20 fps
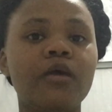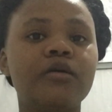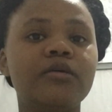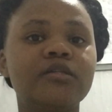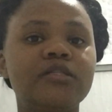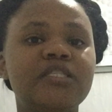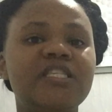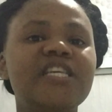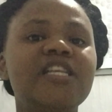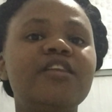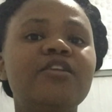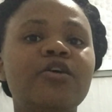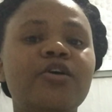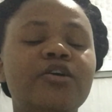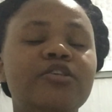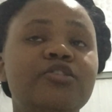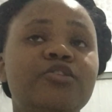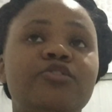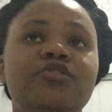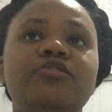the sealing
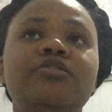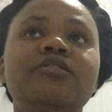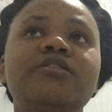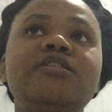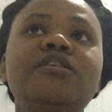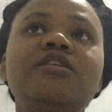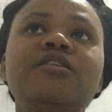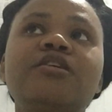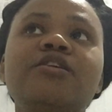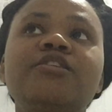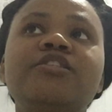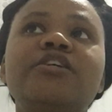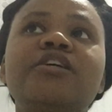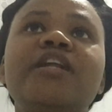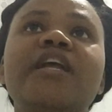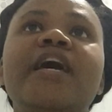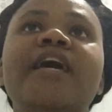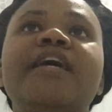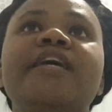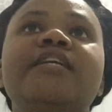oils now. So the sealing oils
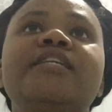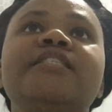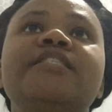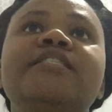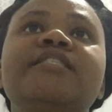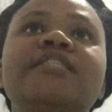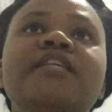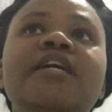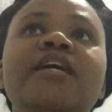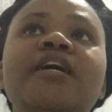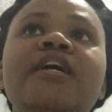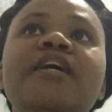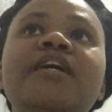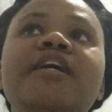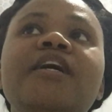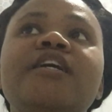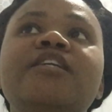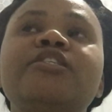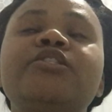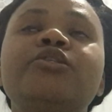are like
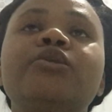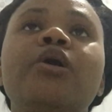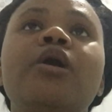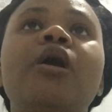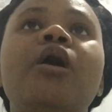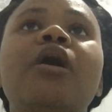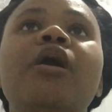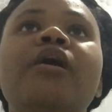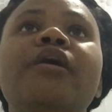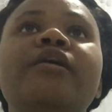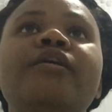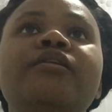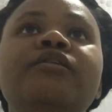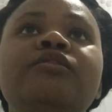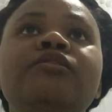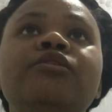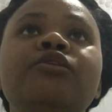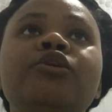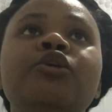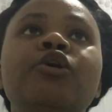castor
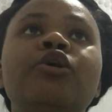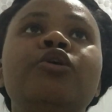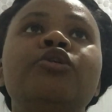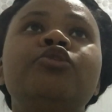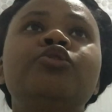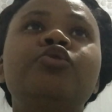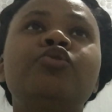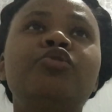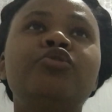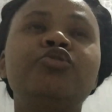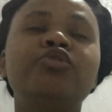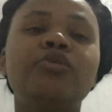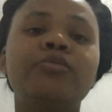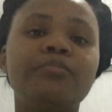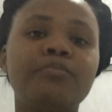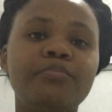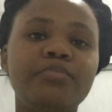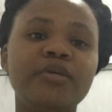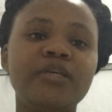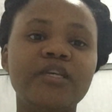oil,
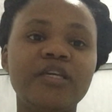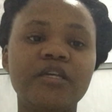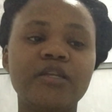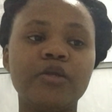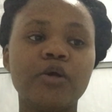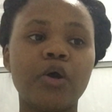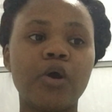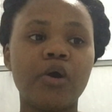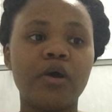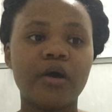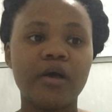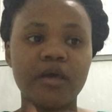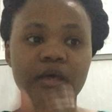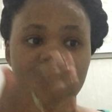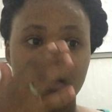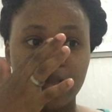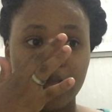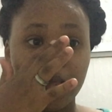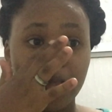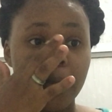jojoba bean
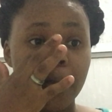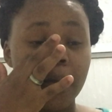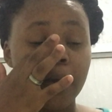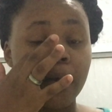oil,